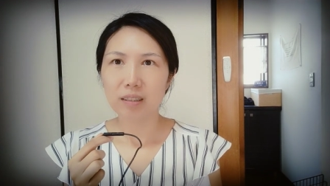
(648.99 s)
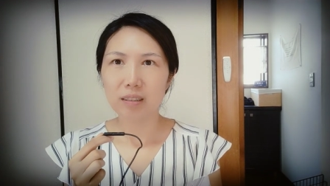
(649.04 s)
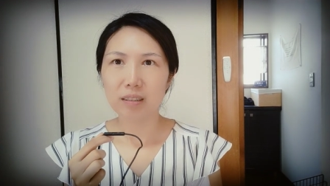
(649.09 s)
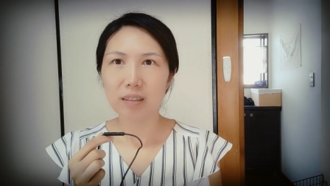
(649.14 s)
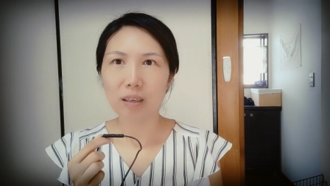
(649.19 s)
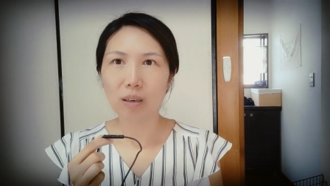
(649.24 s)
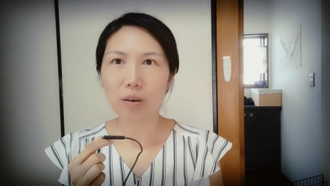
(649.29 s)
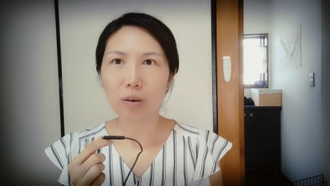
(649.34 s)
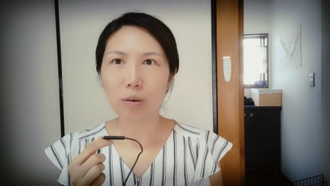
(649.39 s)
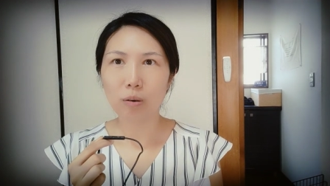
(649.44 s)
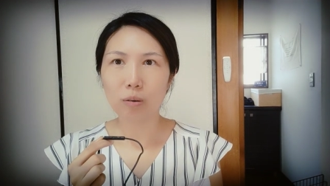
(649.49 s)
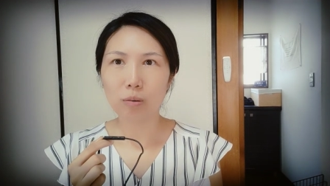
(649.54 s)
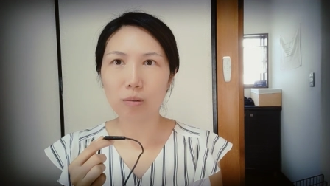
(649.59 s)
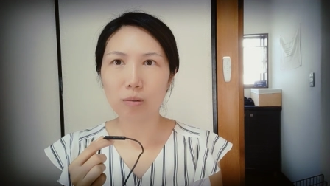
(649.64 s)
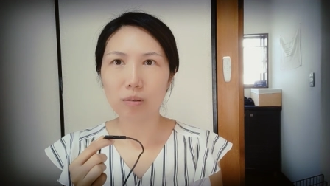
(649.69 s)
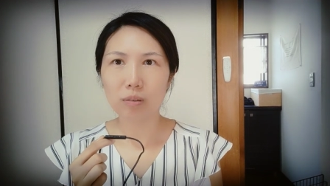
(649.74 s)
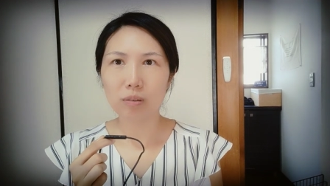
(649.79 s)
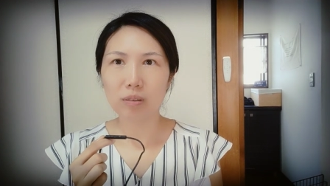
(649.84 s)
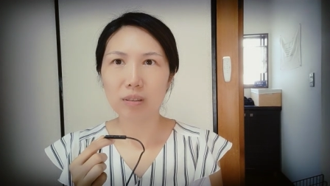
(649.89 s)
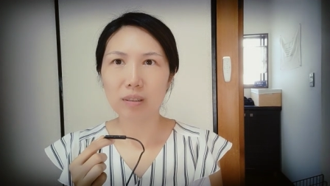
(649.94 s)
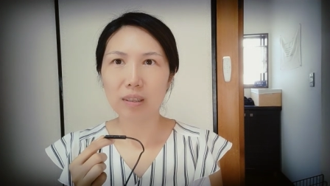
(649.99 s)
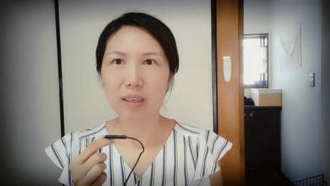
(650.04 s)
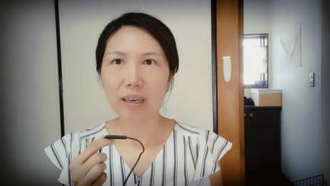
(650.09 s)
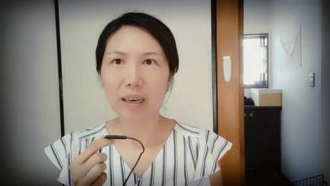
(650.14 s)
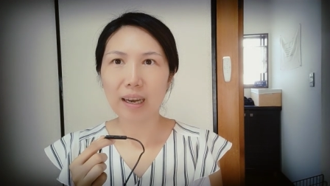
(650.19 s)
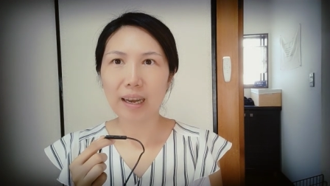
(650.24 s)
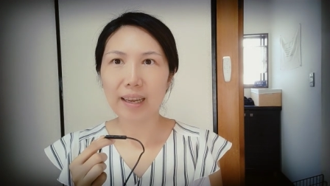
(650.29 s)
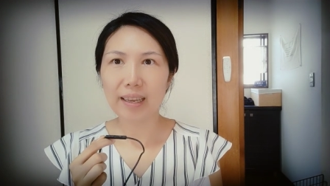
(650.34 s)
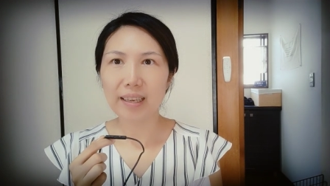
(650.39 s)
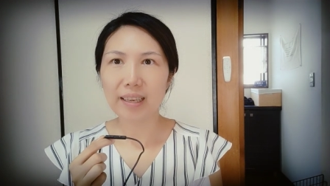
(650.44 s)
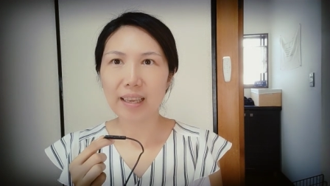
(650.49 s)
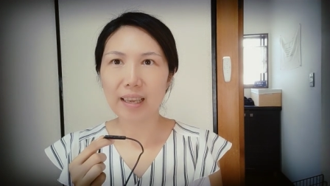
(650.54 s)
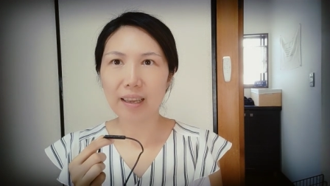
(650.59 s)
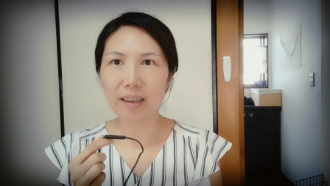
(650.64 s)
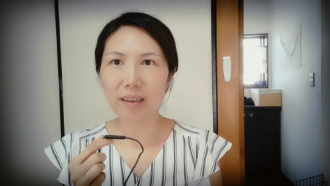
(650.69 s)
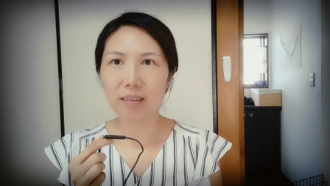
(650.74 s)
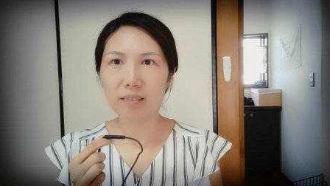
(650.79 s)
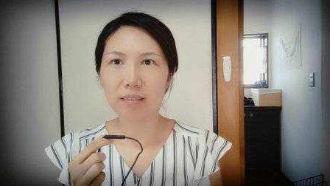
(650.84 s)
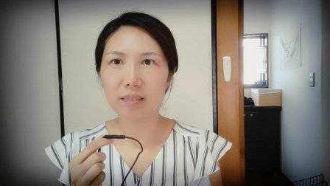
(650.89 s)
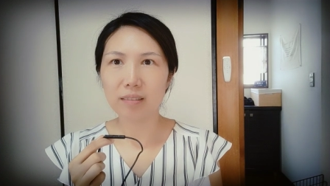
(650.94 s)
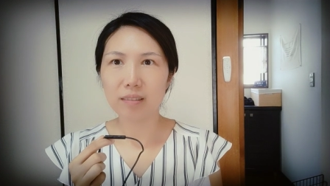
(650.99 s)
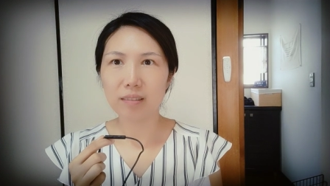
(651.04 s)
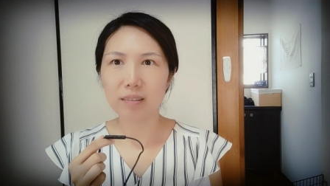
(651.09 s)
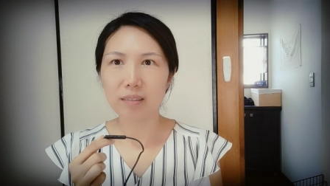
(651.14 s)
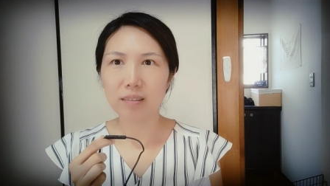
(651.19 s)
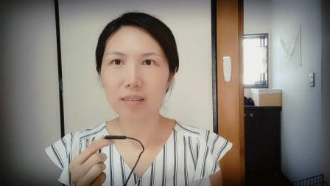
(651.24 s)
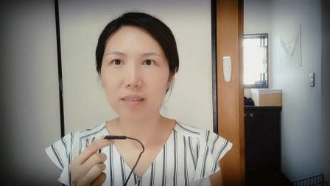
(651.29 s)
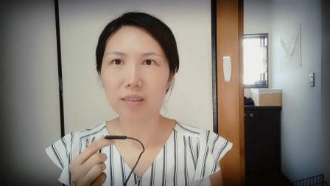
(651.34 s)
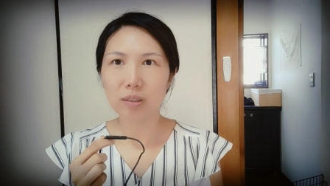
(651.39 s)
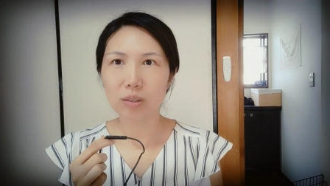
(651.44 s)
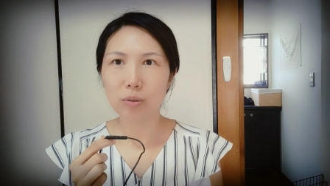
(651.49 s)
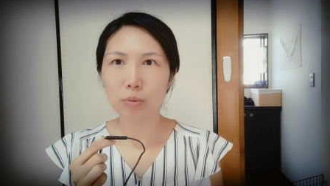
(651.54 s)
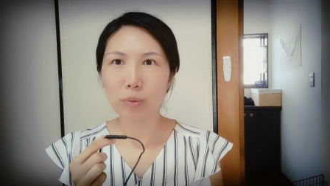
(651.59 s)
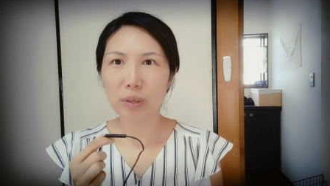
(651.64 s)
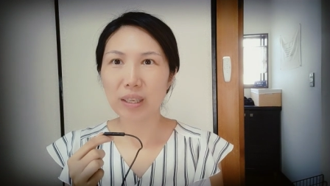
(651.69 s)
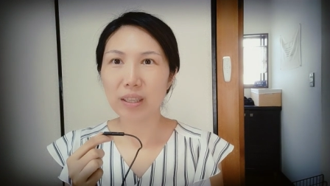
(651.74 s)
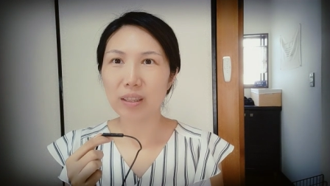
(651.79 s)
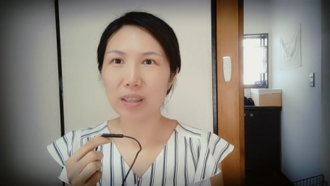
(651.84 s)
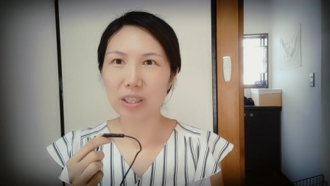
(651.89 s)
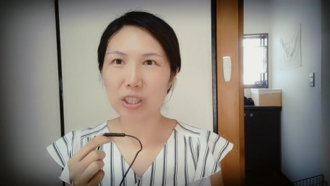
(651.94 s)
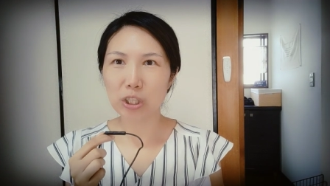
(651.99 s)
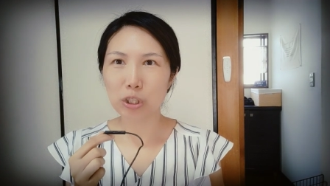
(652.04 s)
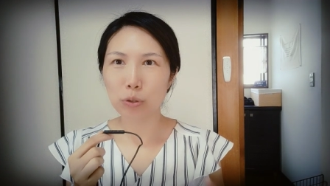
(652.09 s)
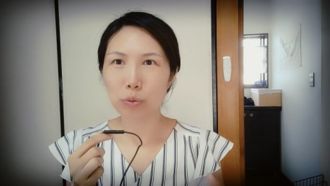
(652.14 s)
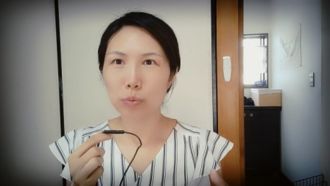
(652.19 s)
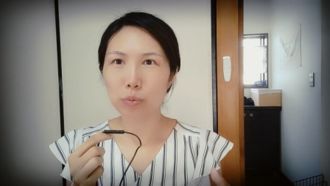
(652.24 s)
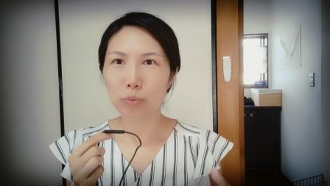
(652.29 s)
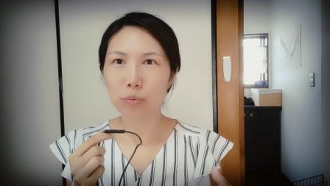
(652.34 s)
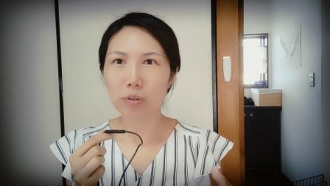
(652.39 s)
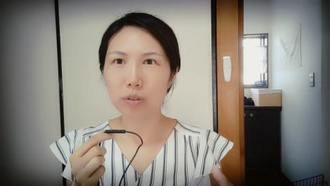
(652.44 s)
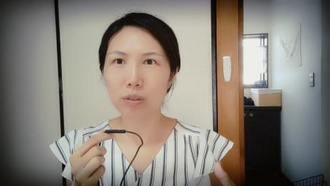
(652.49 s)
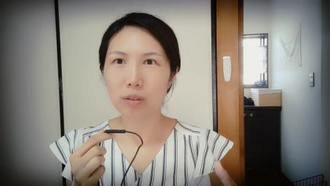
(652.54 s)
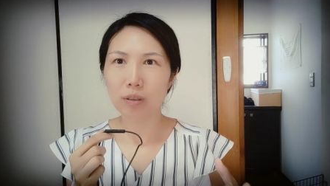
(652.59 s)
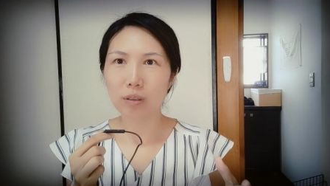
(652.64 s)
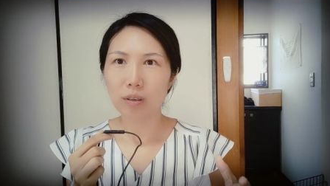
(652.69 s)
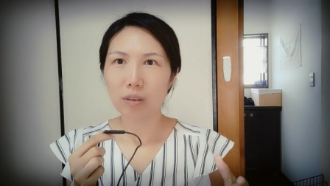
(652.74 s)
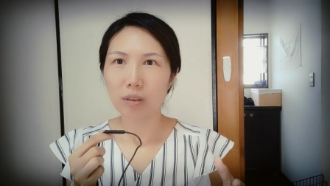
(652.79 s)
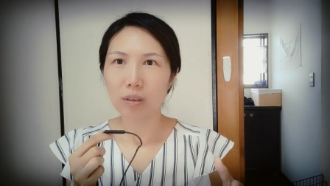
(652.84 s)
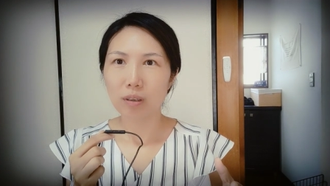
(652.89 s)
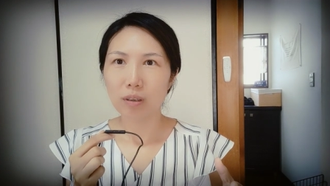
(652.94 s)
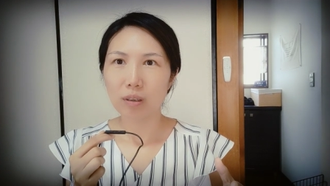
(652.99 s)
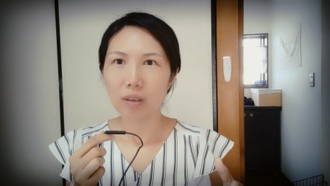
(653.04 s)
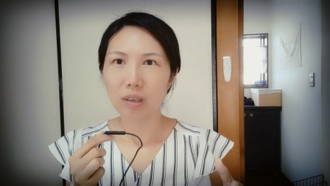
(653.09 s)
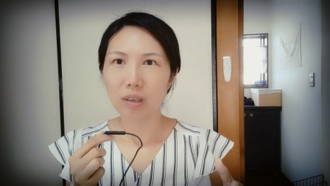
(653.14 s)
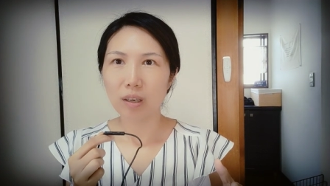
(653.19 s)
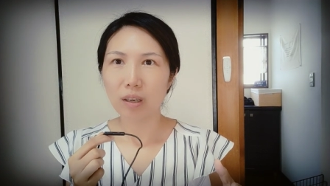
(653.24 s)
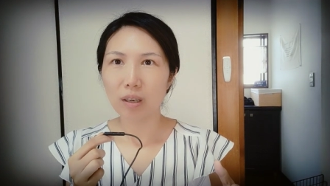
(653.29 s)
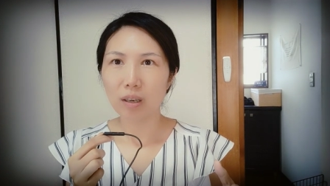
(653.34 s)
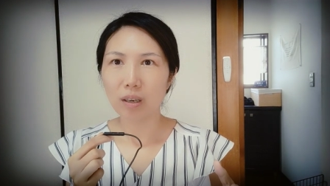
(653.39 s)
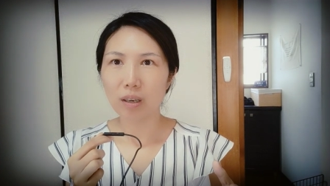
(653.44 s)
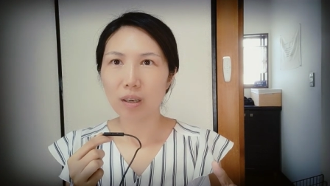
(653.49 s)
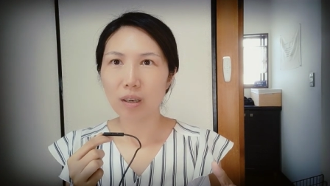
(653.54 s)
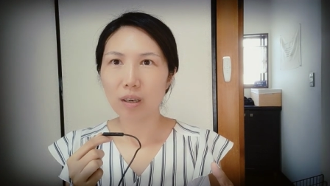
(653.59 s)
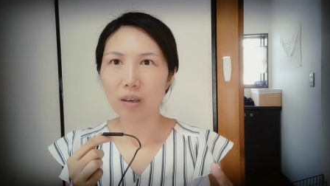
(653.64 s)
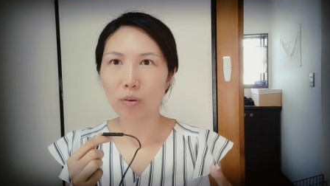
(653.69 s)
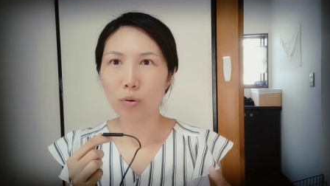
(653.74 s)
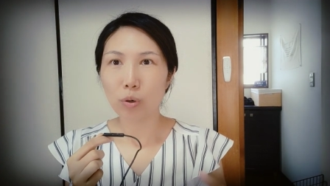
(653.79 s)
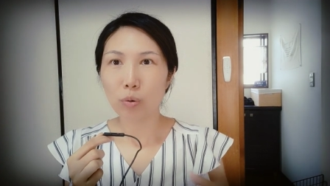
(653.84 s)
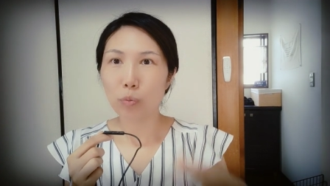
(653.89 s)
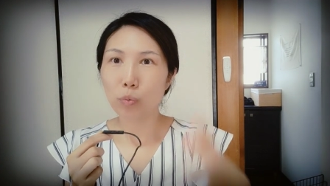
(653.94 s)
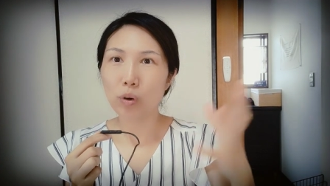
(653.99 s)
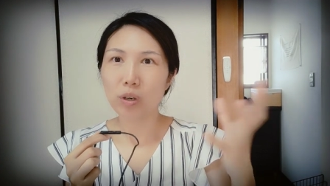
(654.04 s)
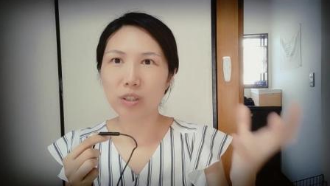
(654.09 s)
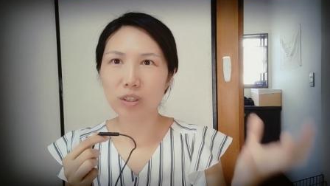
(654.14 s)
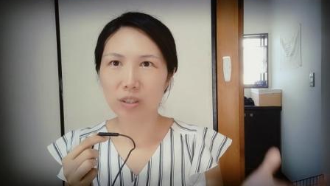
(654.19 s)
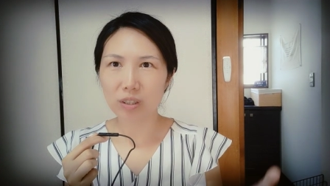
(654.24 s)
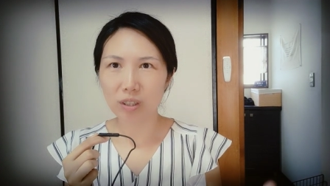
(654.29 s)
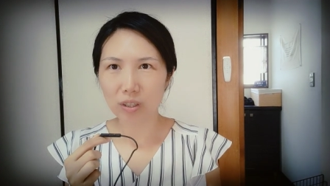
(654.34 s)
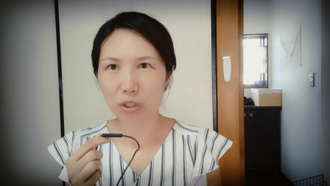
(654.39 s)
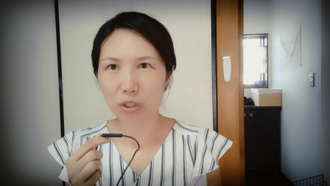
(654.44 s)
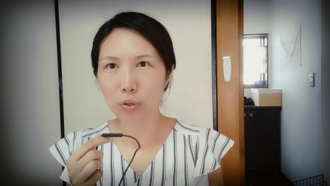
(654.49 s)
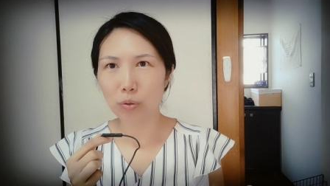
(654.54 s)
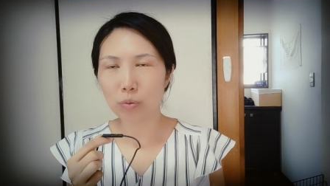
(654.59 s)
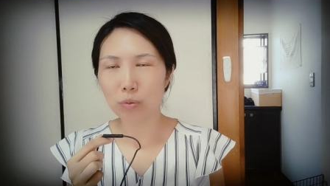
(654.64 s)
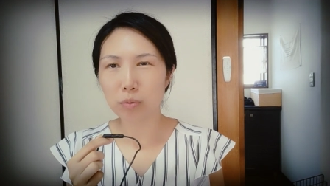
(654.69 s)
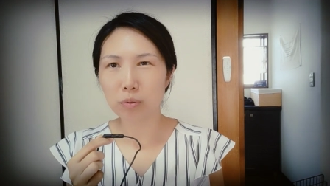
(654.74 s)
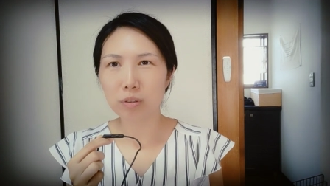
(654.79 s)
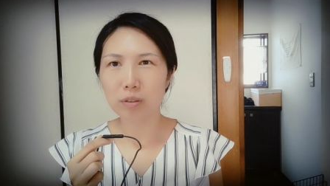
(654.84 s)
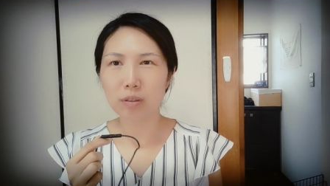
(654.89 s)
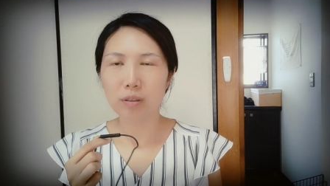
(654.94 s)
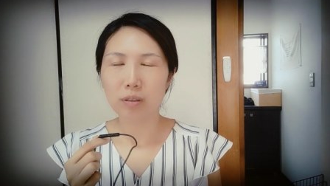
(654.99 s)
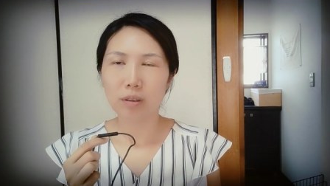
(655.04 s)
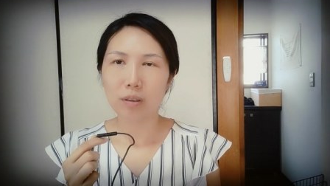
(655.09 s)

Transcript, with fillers: So I can read the news uh, or watch the news